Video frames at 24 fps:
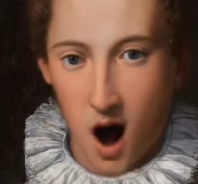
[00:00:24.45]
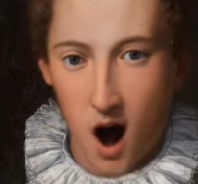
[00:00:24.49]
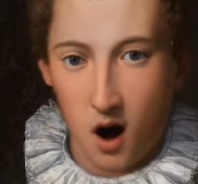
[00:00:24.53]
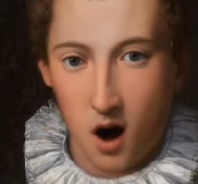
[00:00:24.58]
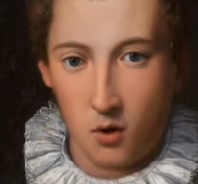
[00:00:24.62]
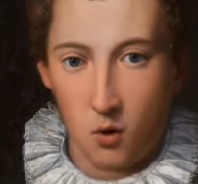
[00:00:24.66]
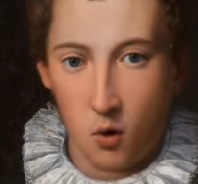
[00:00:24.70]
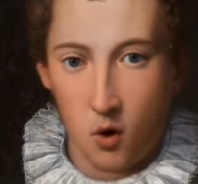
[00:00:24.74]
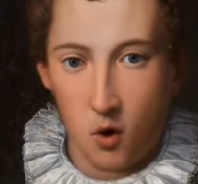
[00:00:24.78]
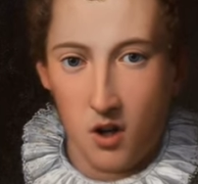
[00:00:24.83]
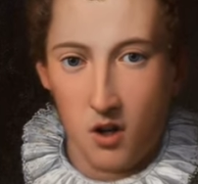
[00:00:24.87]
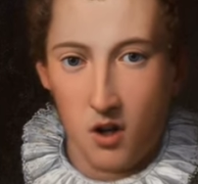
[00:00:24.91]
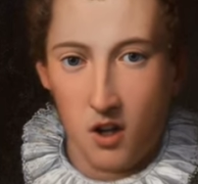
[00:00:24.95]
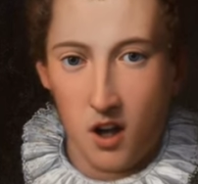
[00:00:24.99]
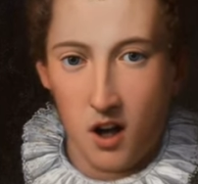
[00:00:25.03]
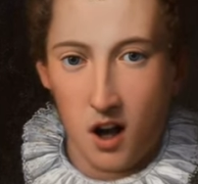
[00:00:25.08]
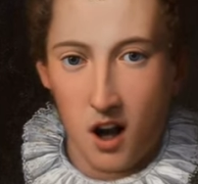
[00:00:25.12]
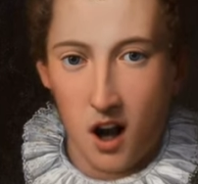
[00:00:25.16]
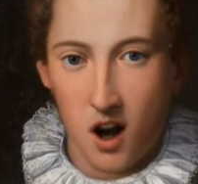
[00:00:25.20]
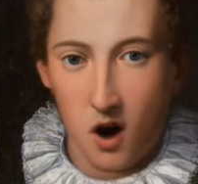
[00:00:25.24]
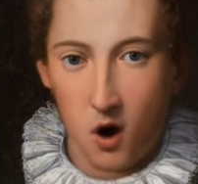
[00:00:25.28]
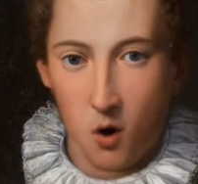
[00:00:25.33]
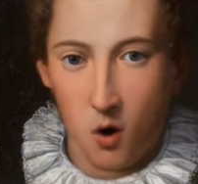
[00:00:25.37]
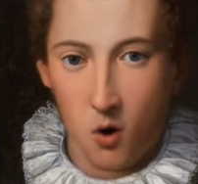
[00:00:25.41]
of which
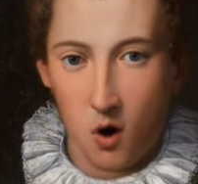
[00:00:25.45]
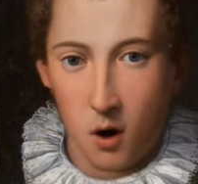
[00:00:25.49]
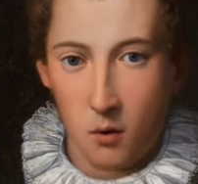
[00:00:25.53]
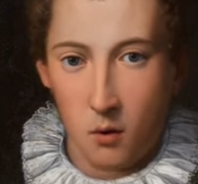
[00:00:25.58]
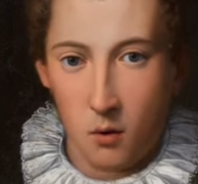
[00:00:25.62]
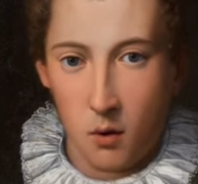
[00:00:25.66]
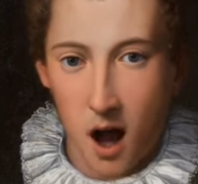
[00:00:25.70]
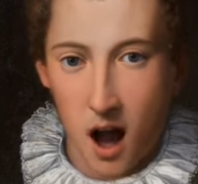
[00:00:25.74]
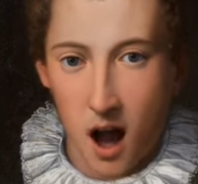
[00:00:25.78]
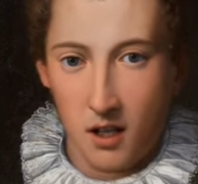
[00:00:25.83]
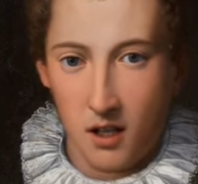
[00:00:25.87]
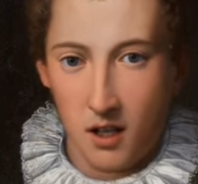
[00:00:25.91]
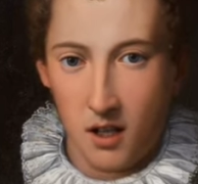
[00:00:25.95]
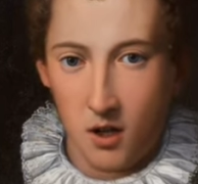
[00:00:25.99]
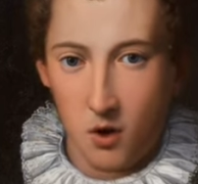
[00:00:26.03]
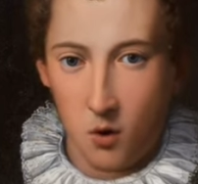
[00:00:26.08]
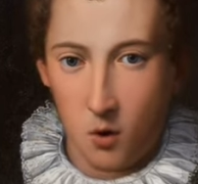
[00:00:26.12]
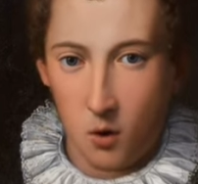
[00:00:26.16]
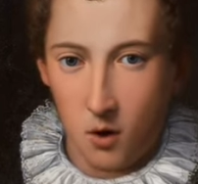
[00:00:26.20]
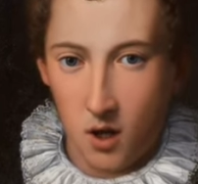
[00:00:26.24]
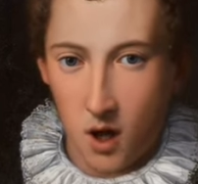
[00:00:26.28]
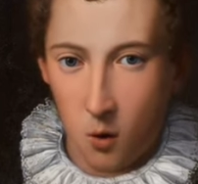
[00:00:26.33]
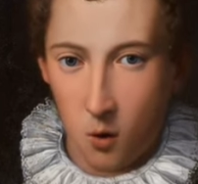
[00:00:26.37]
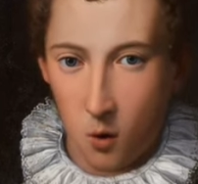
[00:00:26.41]
the ego complex is
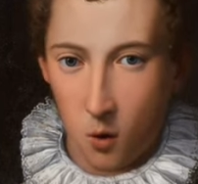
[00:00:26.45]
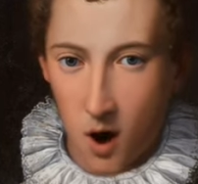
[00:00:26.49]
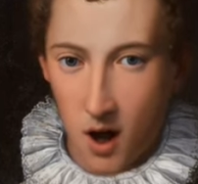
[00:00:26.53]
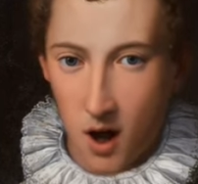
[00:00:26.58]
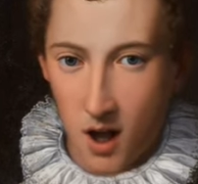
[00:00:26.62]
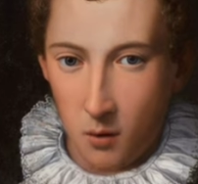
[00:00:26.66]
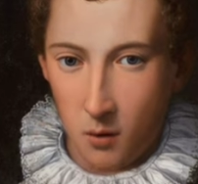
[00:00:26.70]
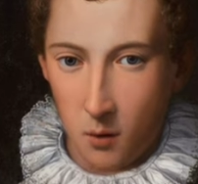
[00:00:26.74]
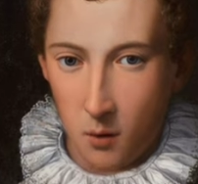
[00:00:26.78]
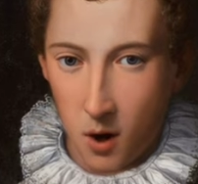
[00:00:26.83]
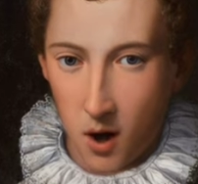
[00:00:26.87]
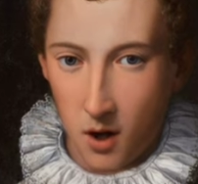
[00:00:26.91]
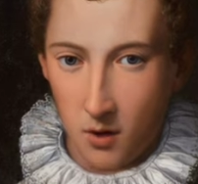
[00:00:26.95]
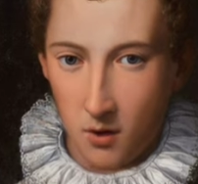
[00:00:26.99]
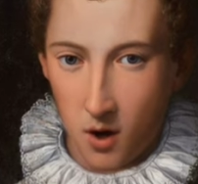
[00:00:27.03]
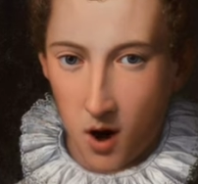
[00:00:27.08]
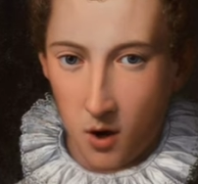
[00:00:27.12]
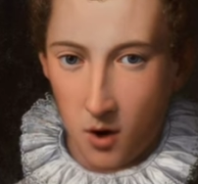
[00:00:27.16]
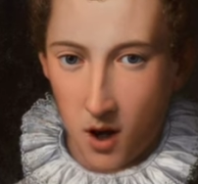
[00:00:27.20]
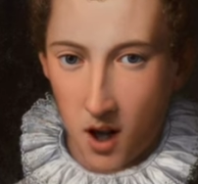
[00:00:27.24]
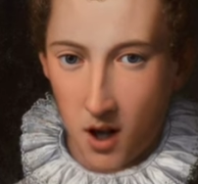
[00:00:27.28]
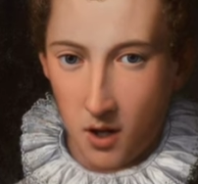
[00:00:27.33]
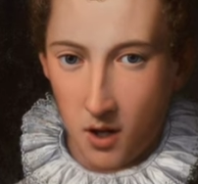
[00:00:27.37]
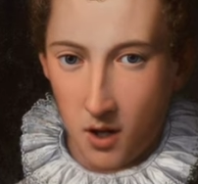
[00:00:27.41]
only one among
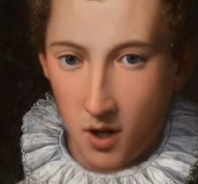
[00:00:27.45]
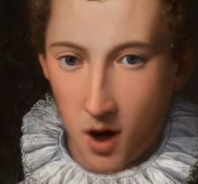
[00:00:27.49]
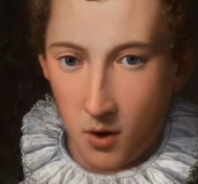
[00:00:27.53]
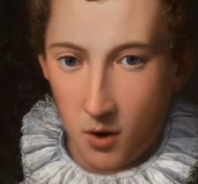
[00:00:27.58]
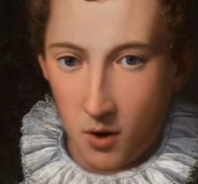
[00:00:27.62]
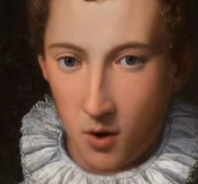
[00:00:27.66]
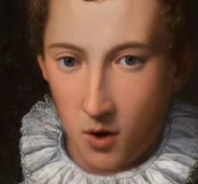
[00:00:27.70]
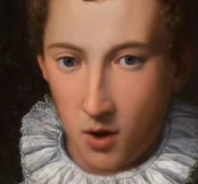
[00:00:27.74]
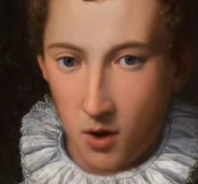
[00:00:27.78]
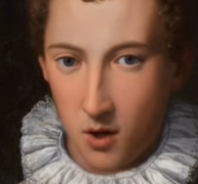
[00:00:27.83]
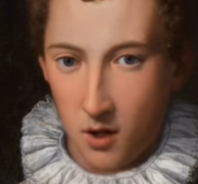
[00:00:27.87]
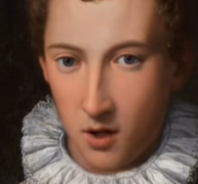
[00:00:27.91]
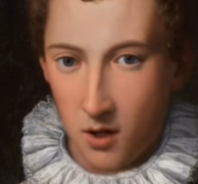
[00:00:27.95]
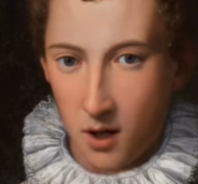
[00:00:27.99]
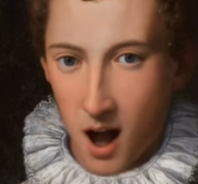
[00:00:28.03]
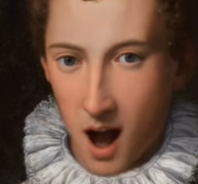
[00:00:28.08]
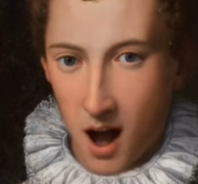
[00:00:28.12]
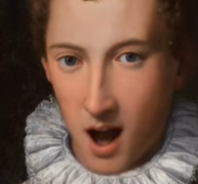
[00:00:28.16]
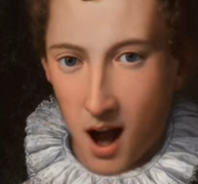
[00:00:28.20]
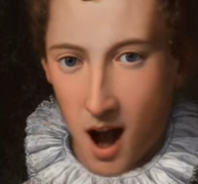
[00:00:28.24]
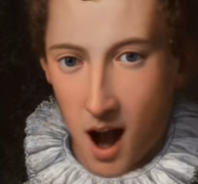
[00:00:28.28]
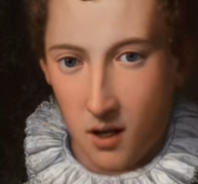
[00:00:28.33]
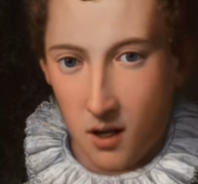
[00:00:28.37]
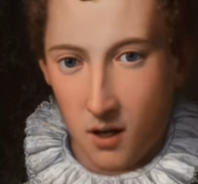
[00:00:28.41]
various others,
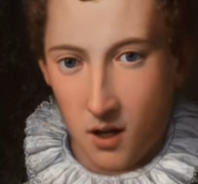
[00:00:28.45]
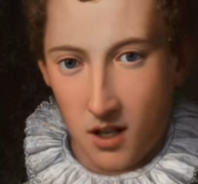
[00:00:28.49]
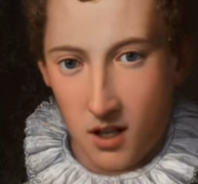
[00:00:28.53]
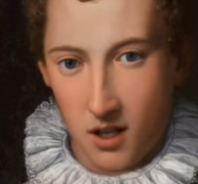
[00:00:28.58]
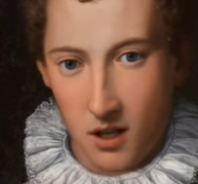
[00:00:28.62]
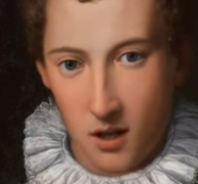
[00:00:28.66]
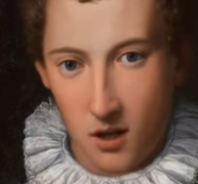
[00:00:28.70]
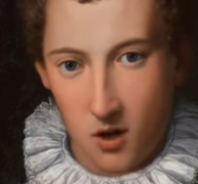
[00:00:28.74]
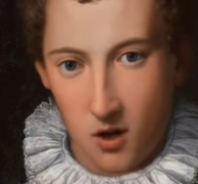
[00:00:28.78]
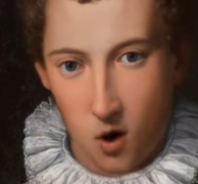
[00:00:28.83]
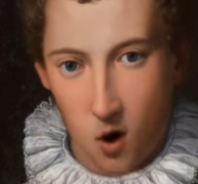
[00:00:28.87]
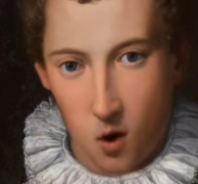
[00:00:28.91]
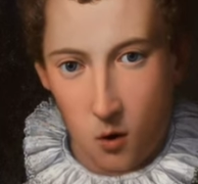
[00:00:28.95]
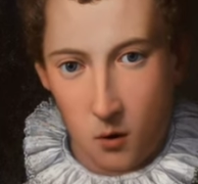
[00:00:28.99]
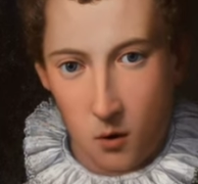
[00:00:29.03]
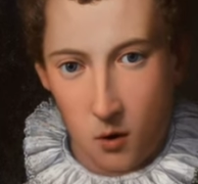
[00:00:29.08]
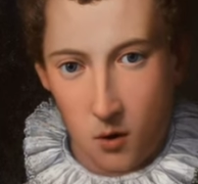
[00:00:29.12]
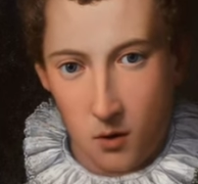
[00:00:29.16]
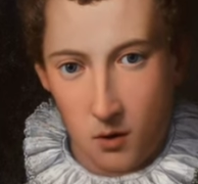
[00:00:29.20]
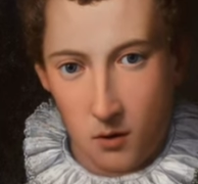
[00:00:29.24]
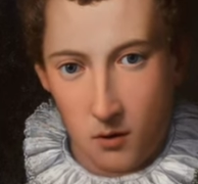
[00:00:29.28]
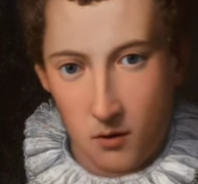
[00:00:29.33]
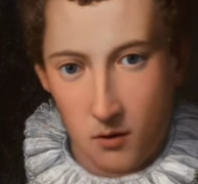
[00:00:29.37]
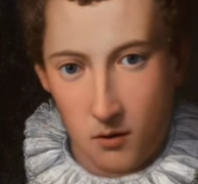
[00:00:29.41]
and this is
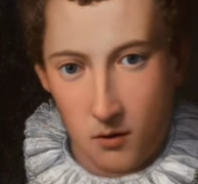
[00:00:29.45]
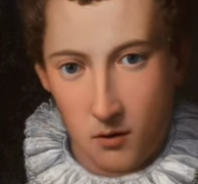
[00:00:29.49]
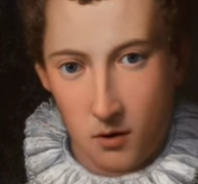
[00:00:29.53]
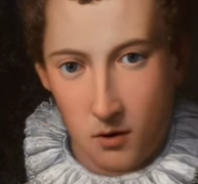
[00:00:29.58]
normal.